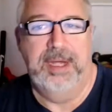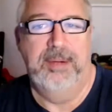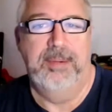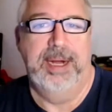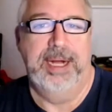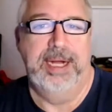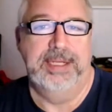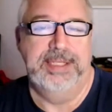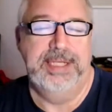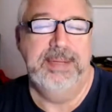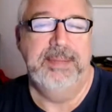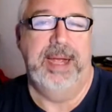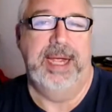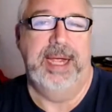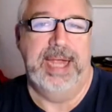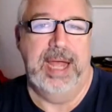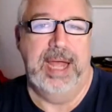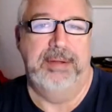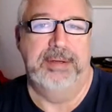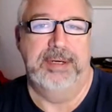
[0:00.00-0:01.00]
a, way to see my
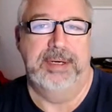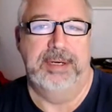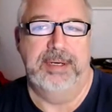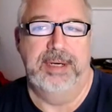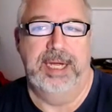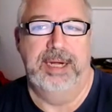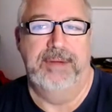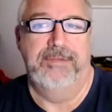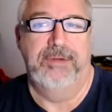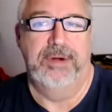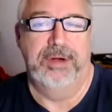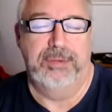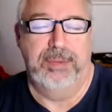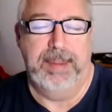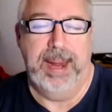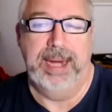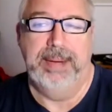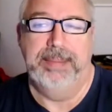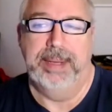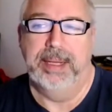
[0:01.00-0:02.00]
calendar and it first
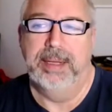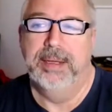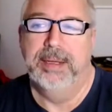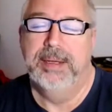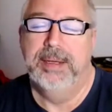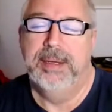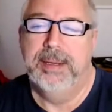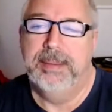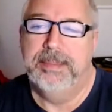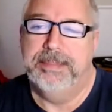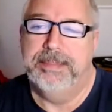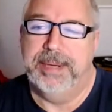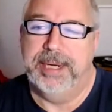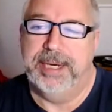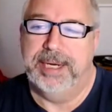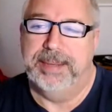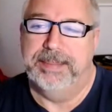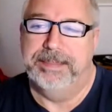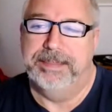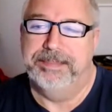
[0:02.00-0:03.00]
remind me.
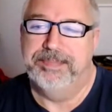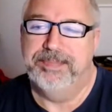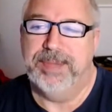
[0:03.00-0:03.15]
But um,